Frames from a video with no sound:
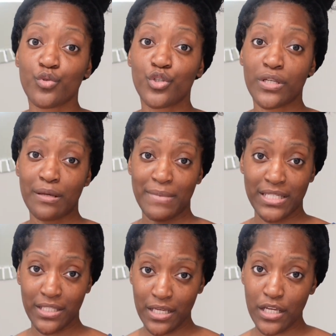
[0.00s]
to get my
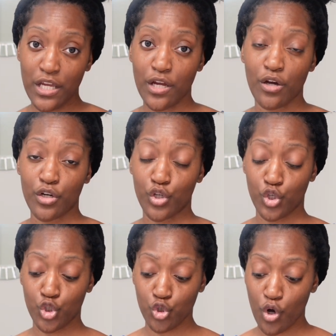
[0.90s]
skincare under
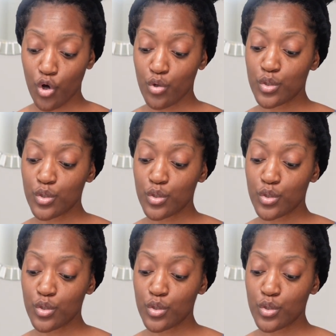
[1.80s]
control.